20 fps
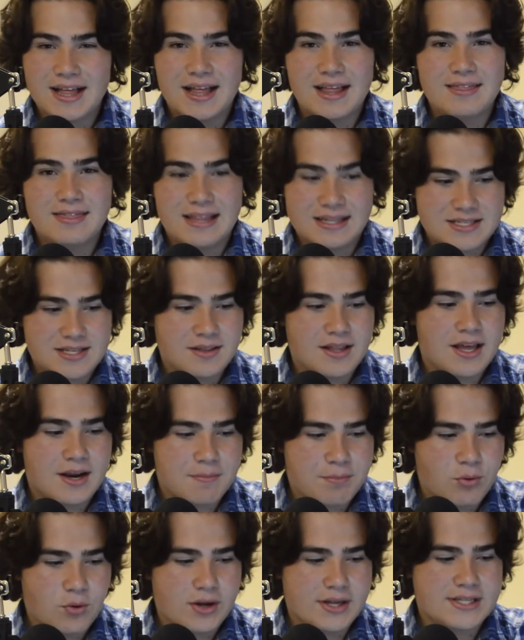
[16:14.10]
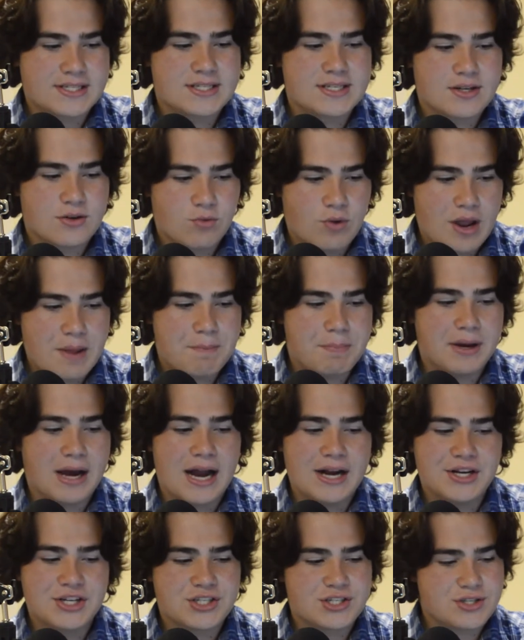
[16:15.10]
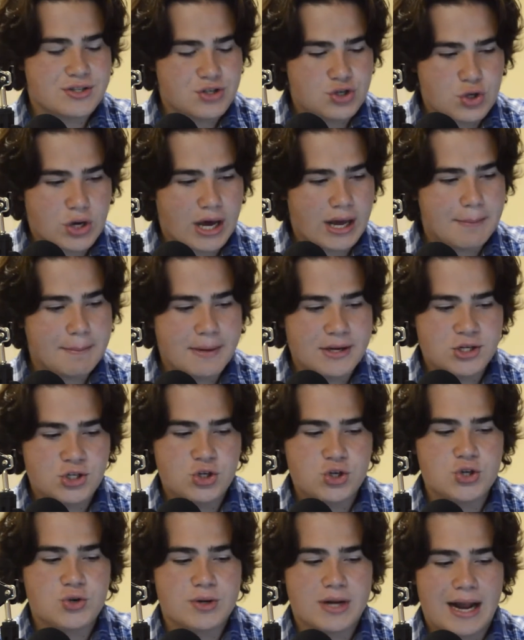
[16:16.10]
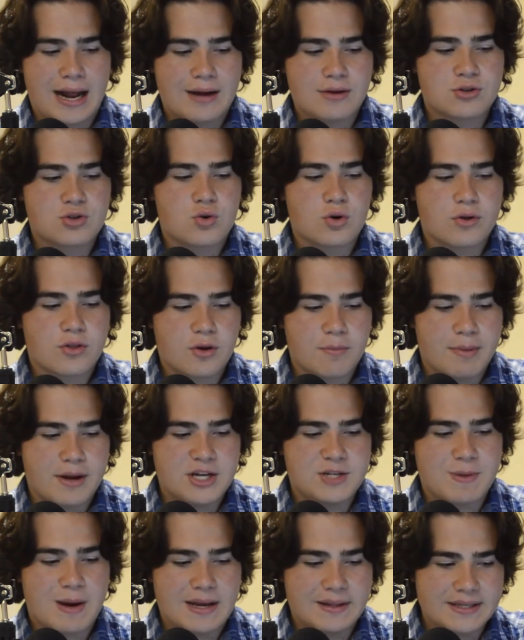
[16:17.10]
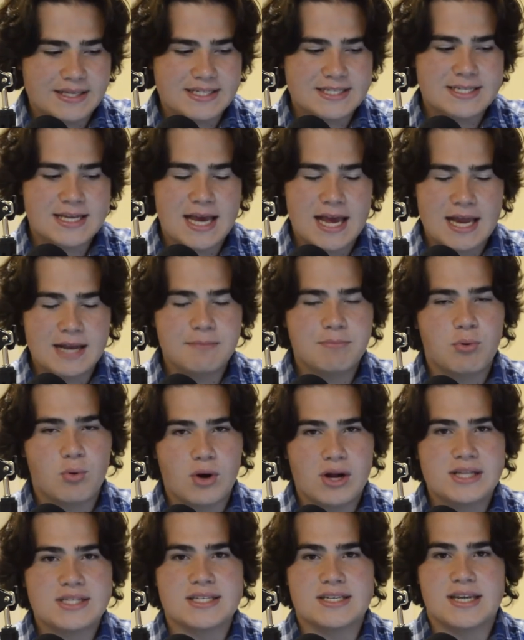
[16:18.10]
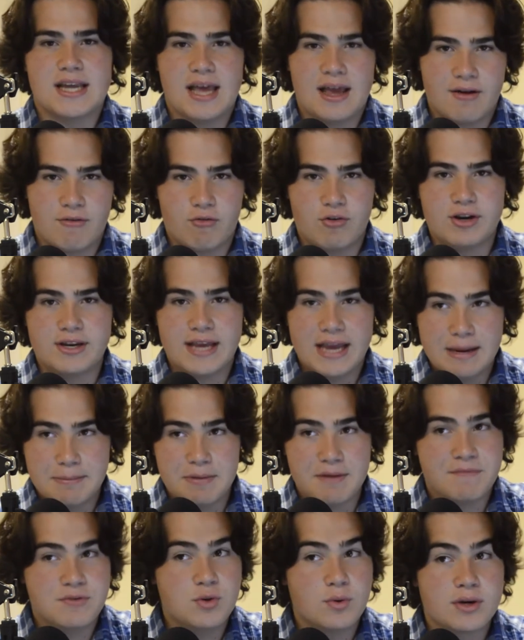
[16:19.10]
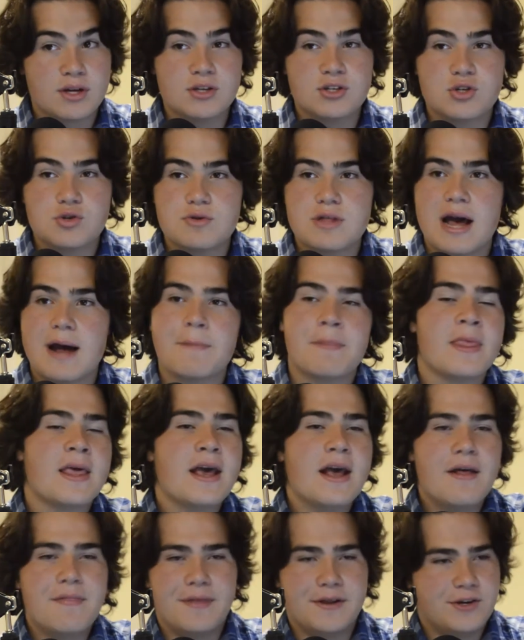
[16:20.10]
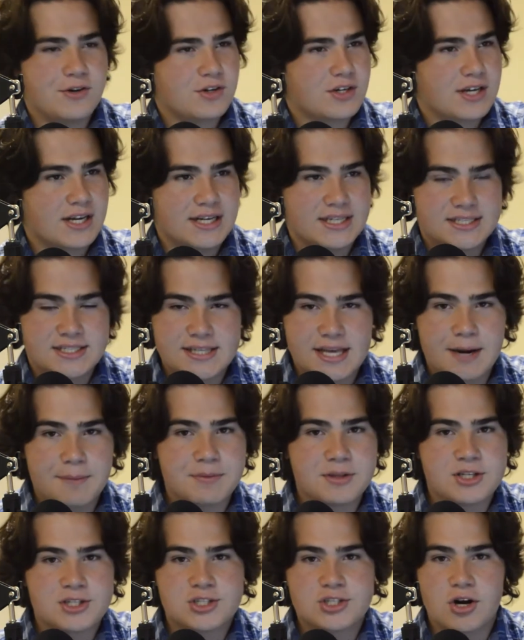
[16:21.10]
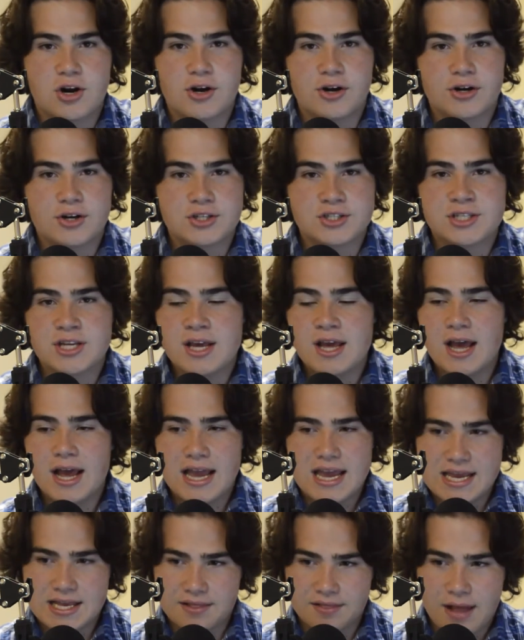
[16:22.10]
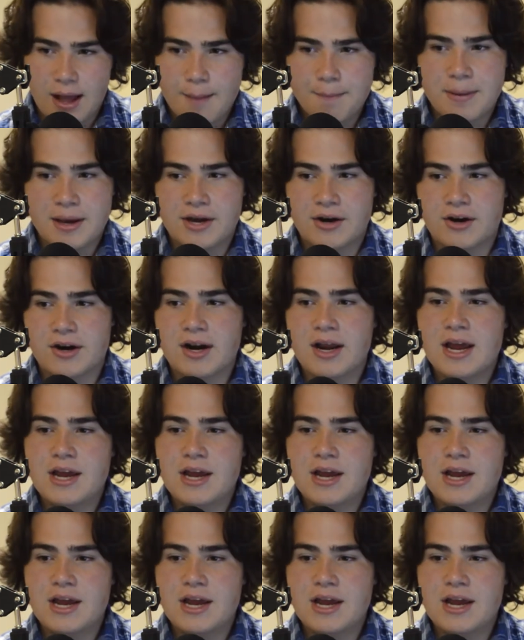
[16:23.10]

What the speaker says: That's a lot of points, right? But you got to make sure you can outscore their bench by at least 10 points in every game. If you can do that, then you're going to set up the starters a lot better.